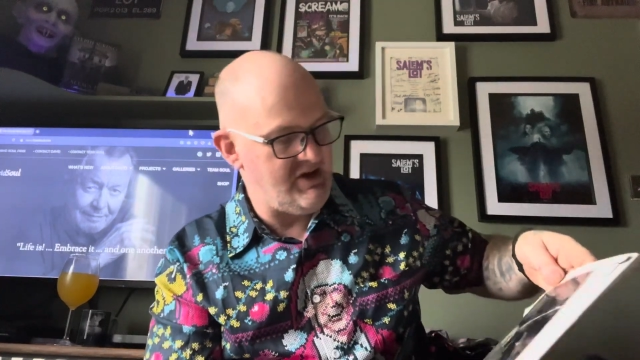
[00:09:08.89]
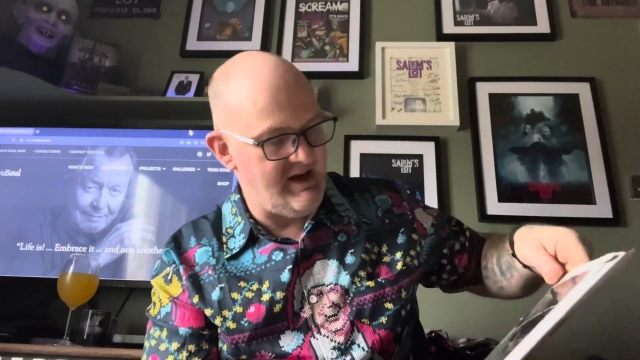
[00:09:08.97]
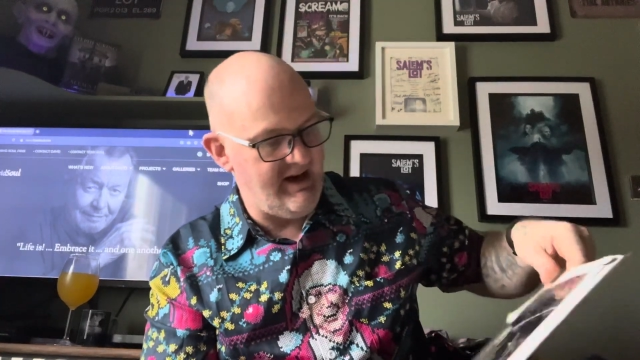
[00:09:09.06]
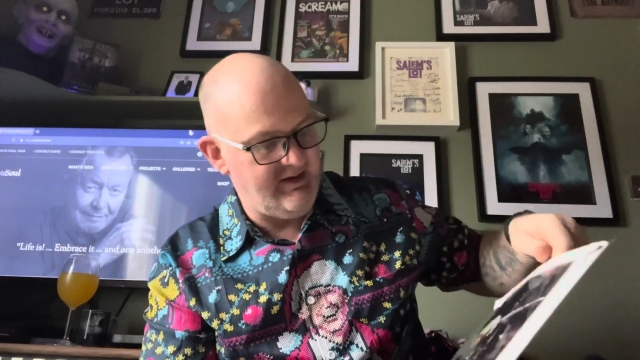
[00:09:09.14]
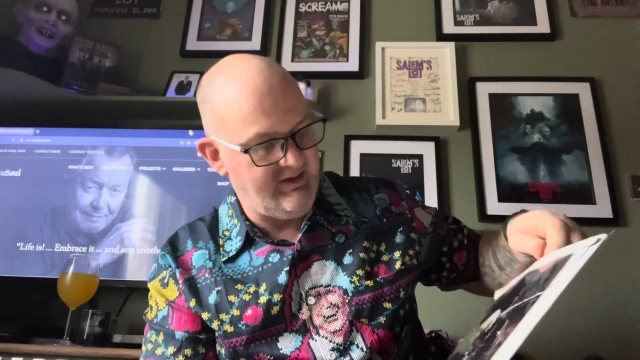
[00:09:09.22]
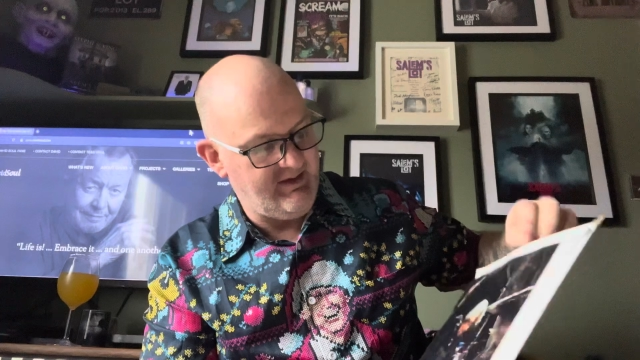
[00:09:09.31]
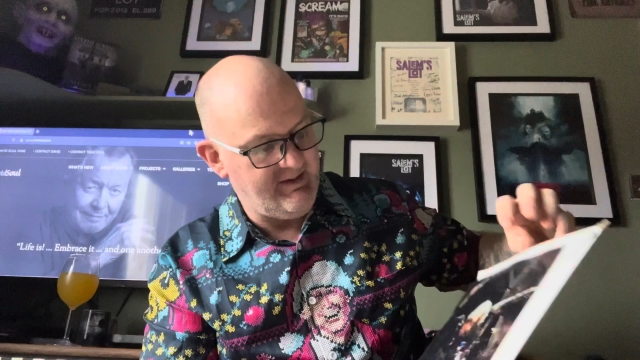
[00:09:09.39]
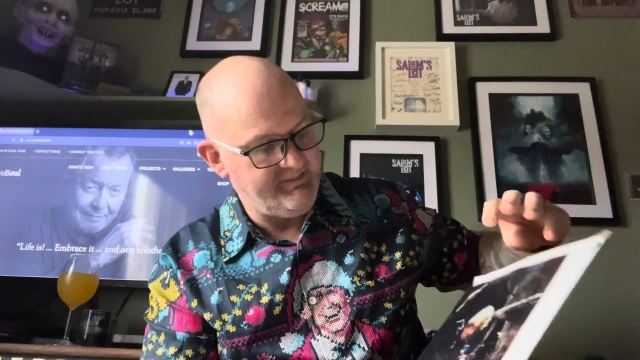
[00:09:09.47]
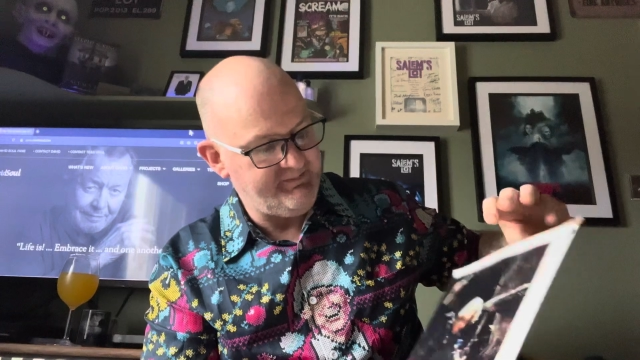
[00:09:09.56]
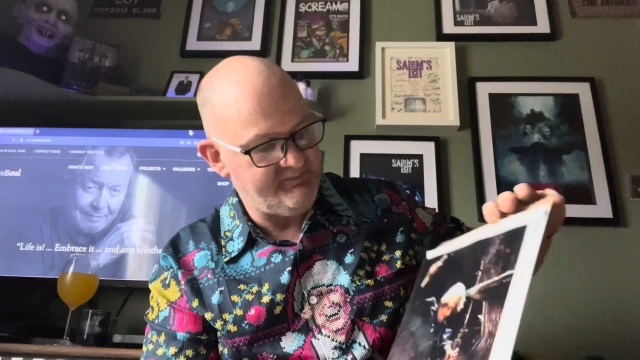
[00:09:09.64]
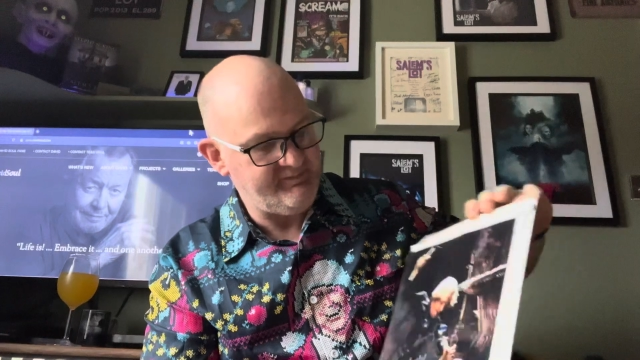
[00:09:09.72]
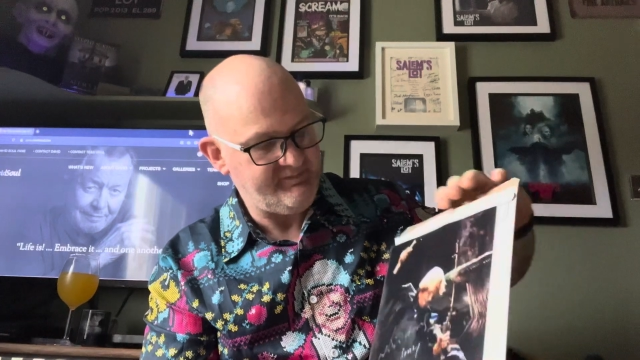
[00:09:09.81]
this
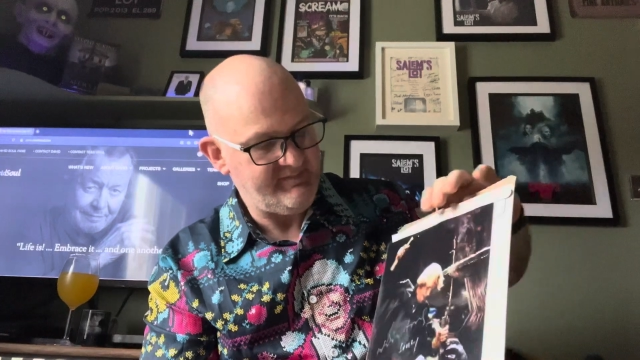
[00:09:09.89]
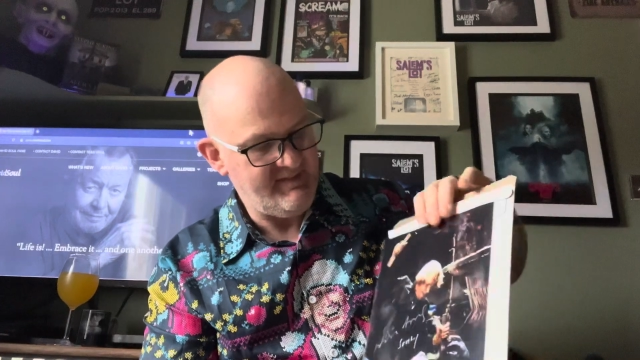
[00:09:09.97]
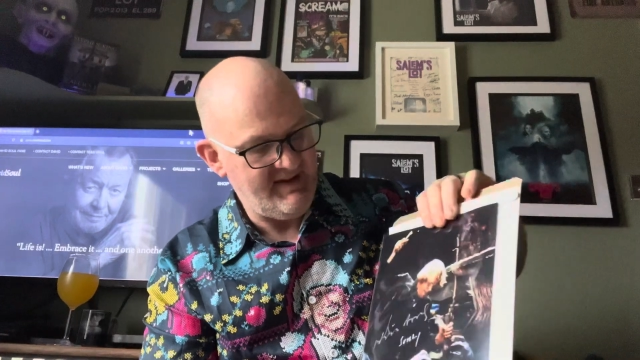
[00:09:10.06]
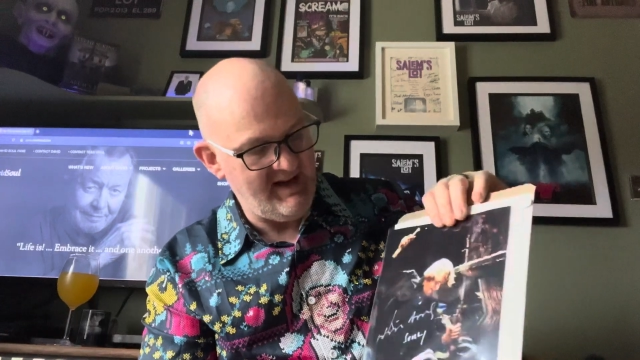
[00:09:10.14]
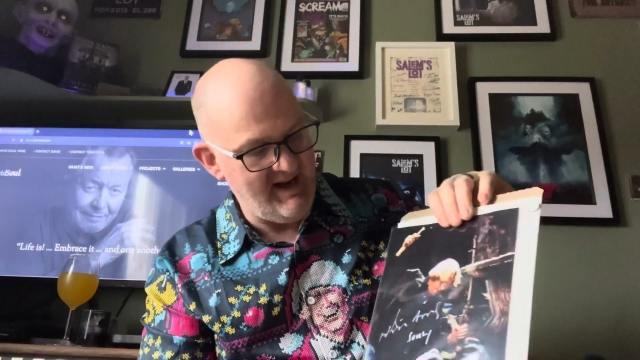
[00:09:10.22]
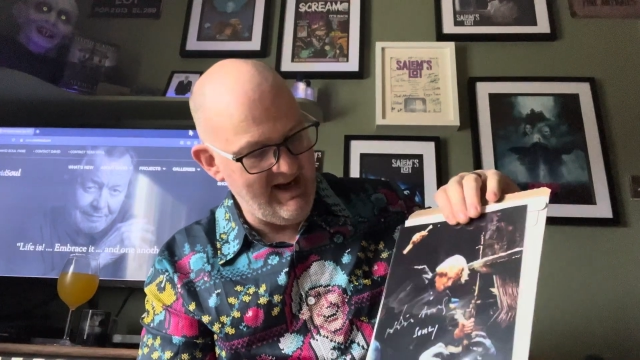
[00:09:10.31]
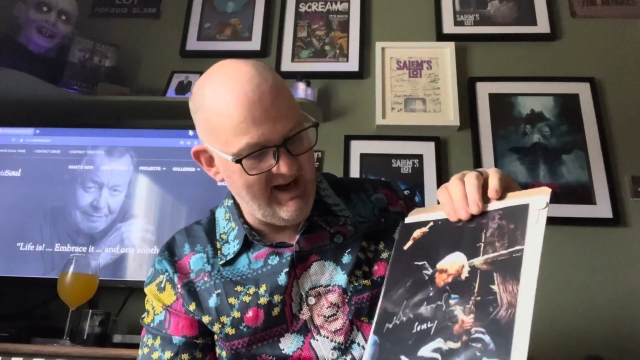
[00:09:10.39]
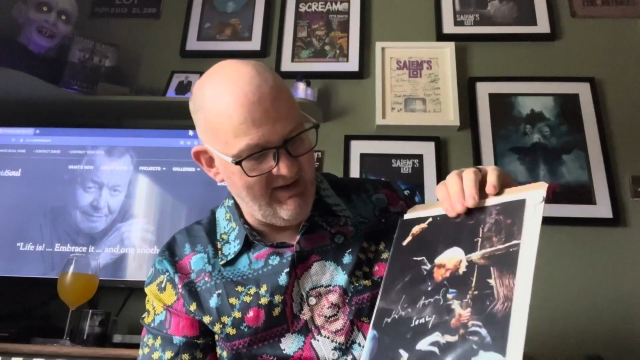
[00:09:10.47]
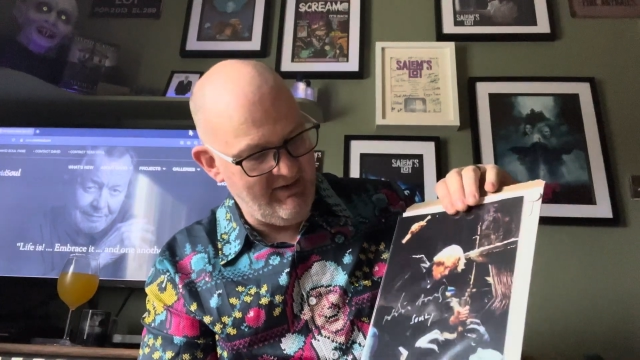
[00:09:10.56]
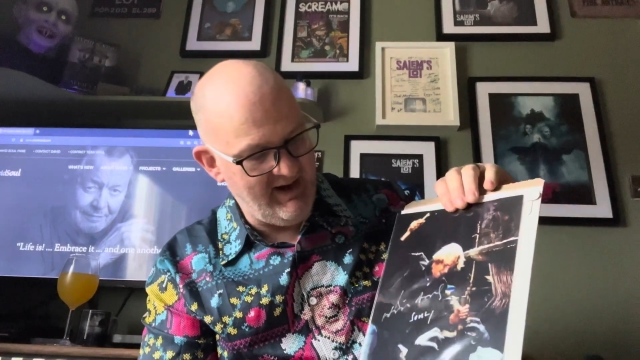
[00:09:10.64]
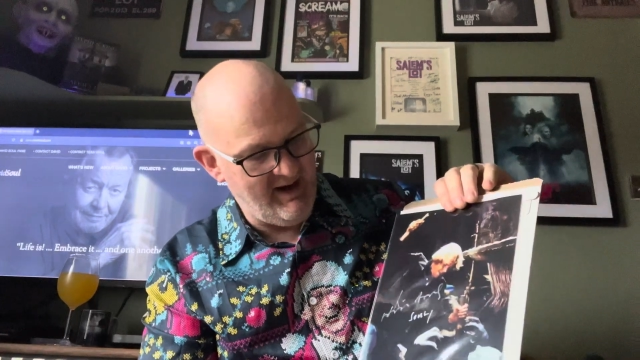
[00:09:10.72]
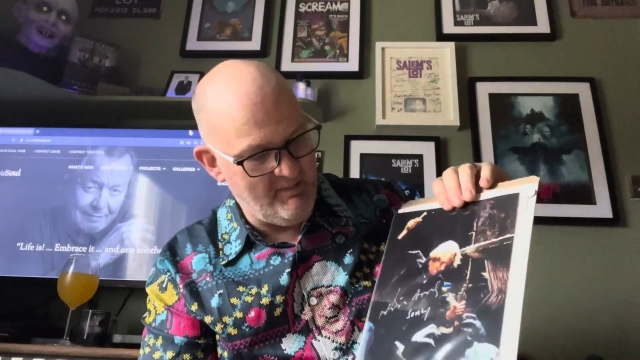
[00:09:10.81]
and have
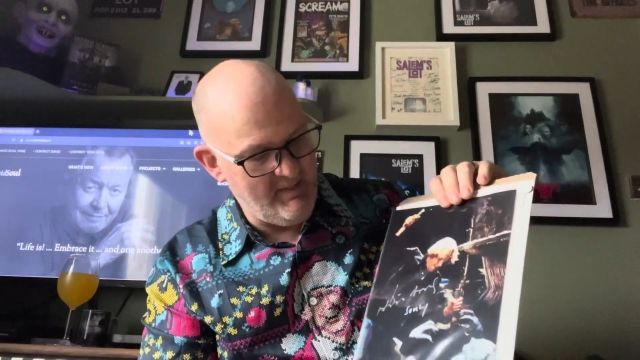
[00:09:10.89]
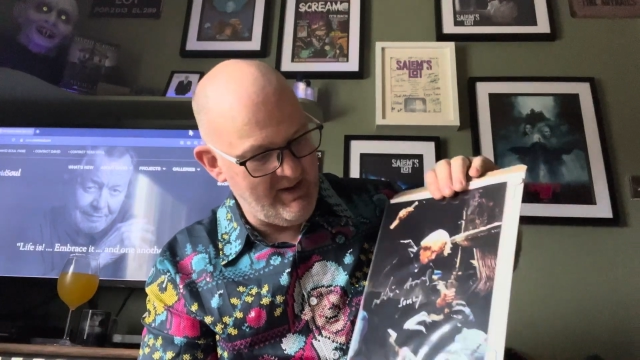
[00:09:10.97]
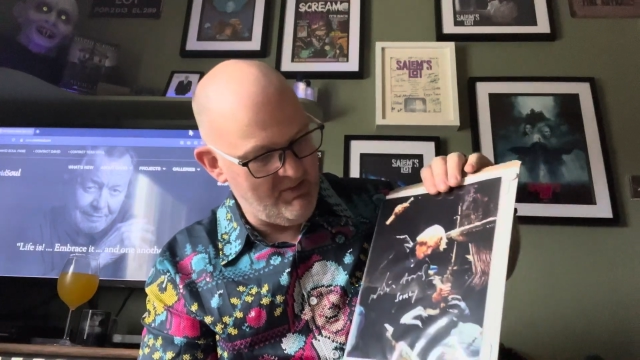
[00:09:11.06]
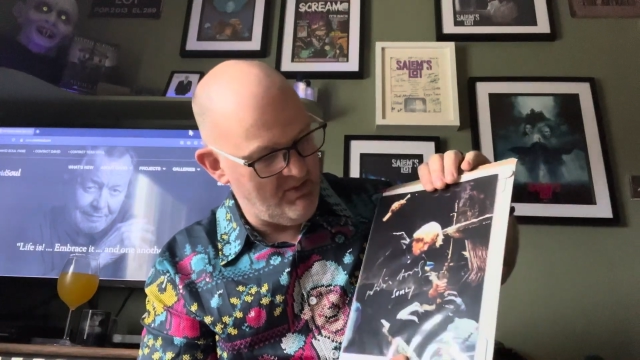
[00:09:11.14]
it on my